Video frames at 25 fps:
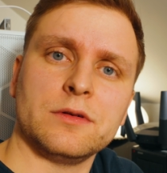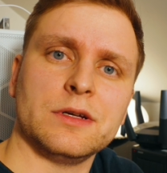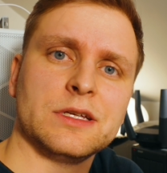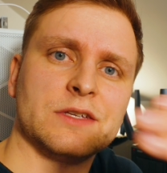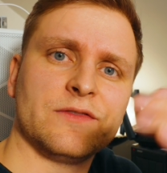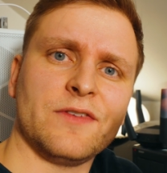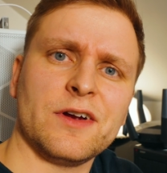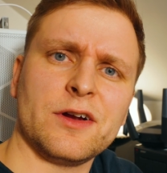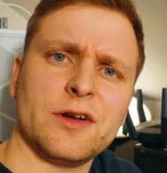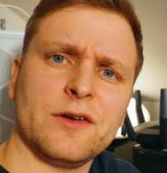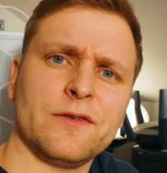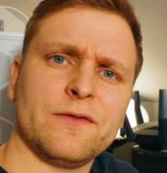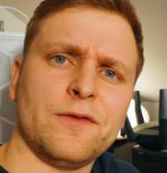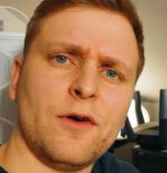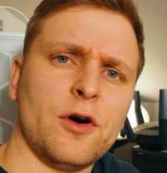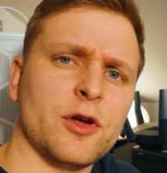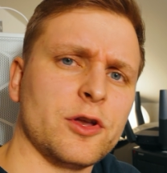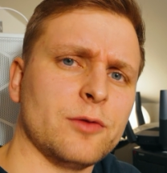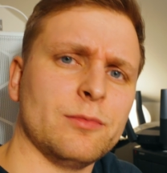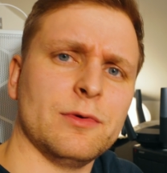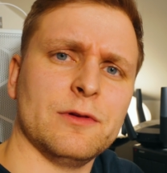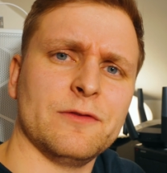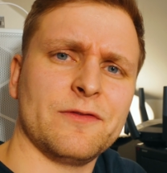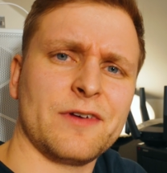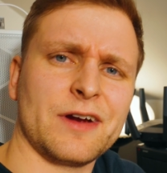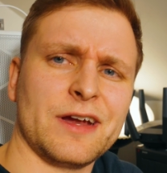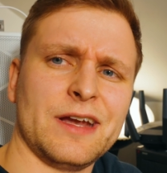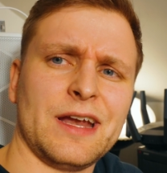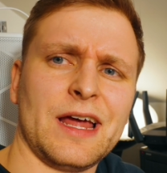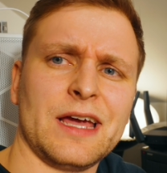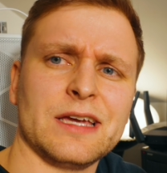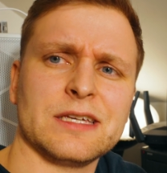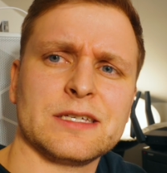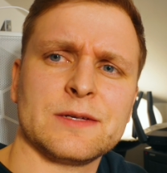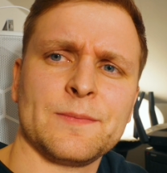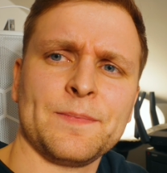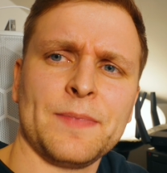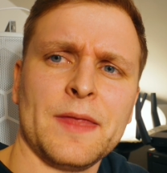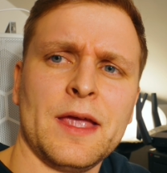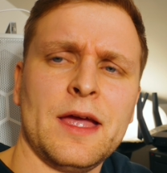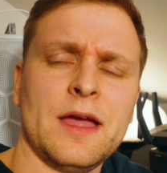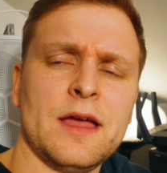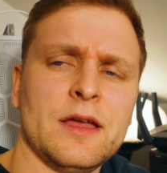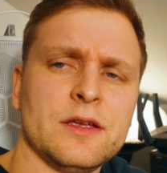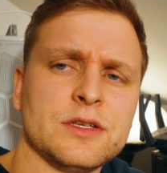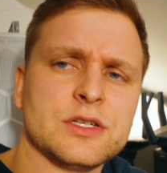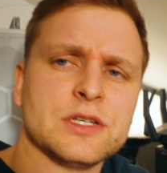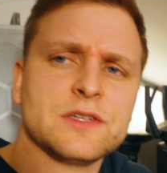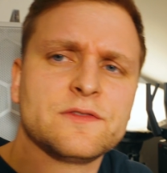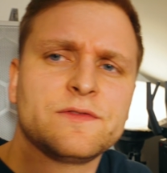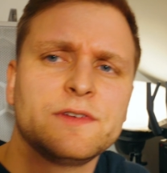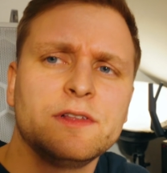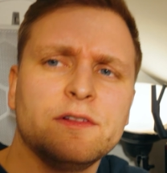It's very affordable, very nice. Just